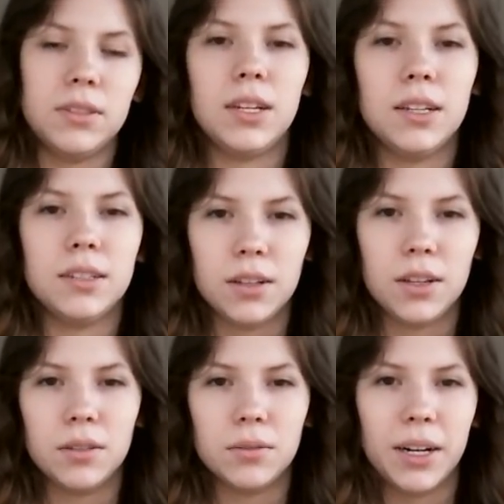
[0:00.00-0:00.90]
gets
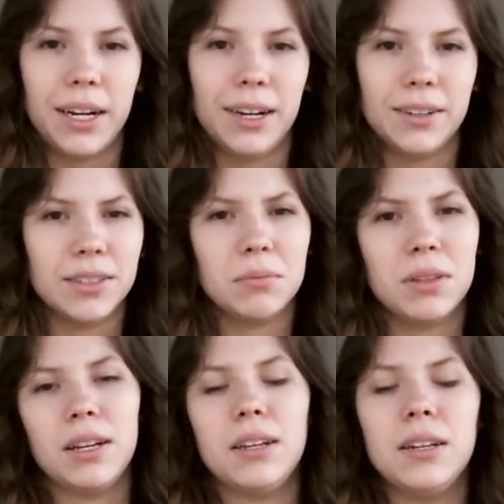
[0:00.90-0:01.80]
all runny or
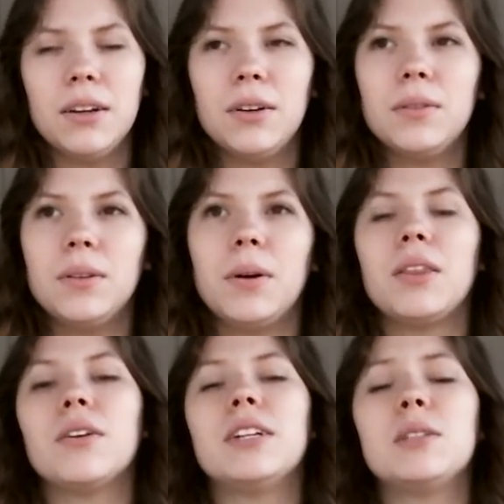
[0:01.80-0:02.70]
something,
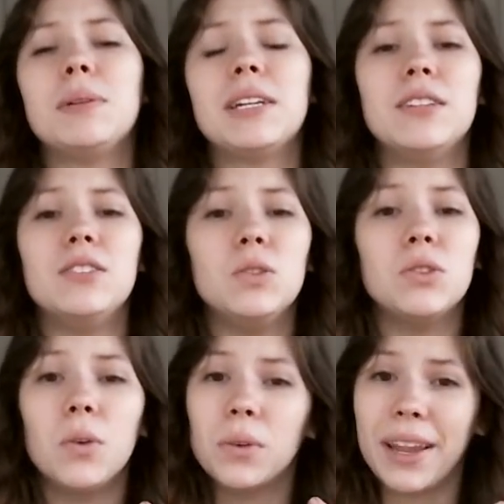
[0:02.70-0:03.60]
whether it's because you
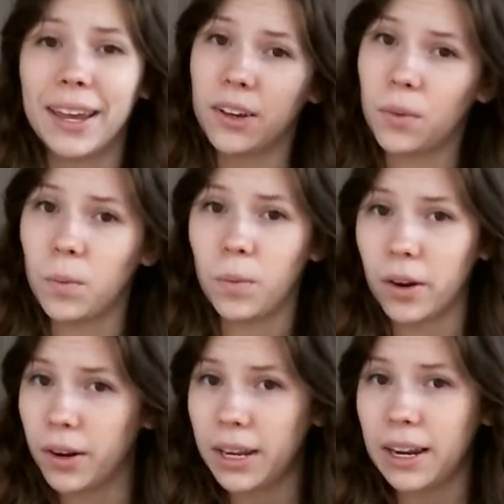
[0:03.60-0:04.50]
don't like
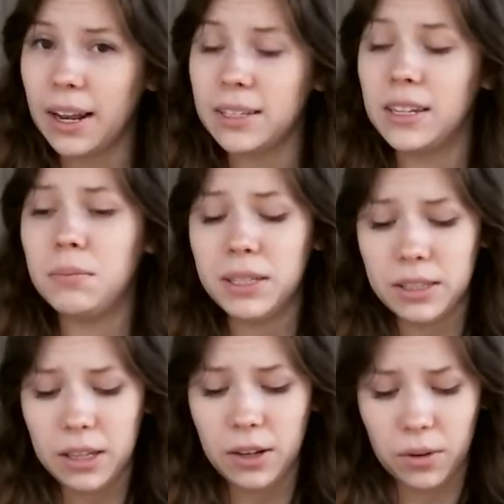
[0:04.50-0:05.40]
wearing it as an
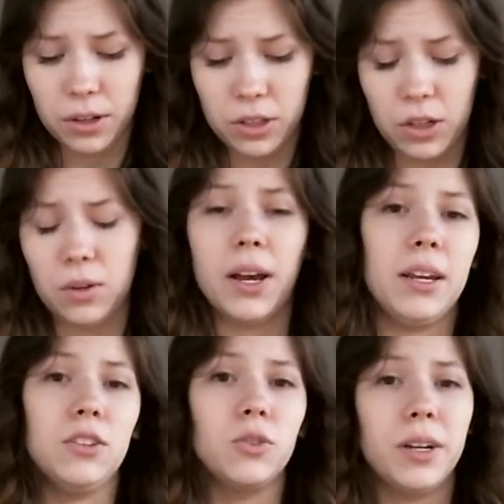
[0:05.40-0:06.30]
NPC or do you not
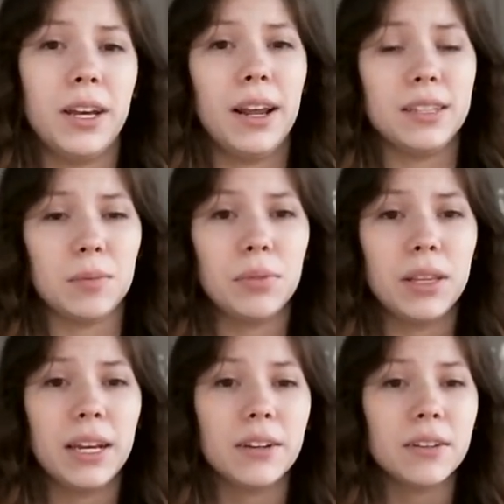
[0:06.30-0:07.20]
enjoy it as a
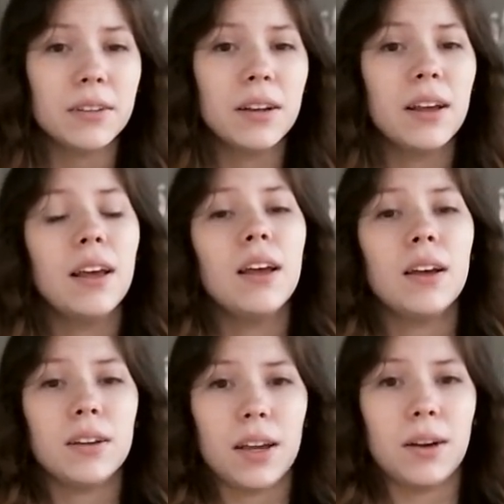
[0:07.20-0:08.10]
player.
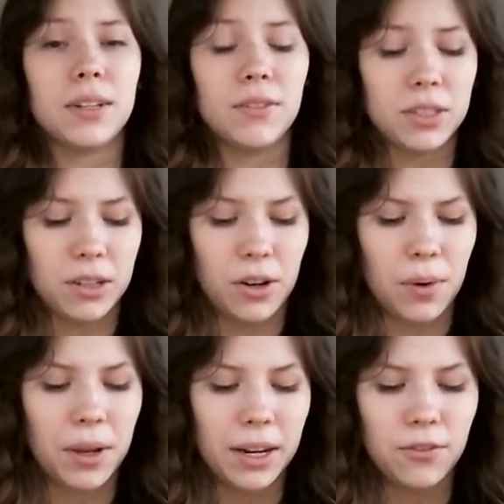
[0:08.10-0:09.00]
I would love to know.
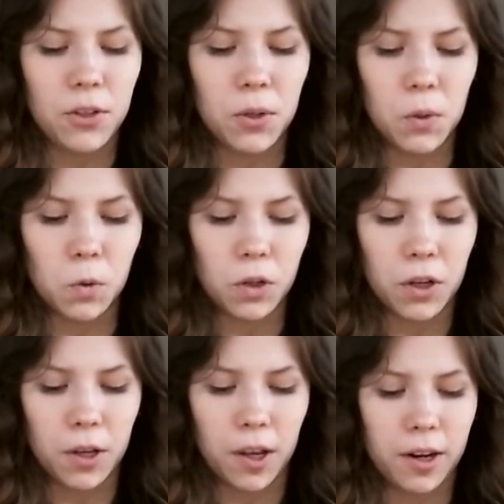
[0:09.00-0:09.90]
And if you
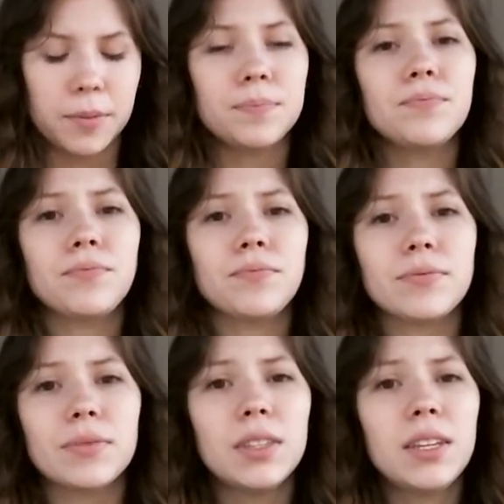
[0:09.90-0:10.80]
could
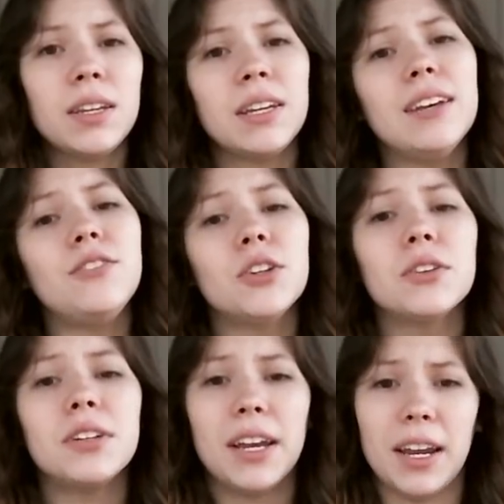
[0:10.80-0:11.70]
give your
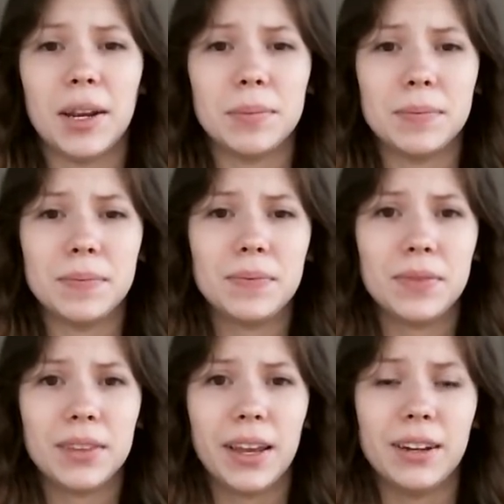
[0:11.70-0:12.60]
game
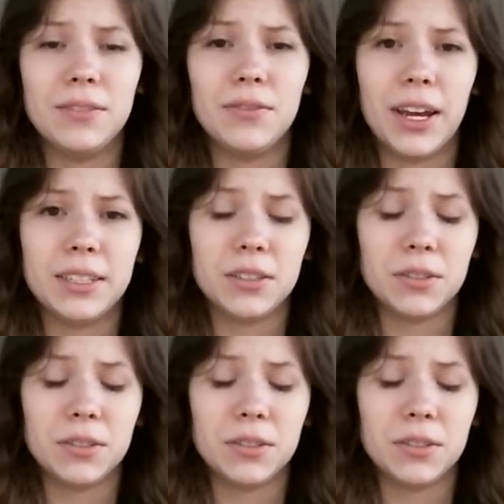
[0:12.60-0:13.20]
advice, or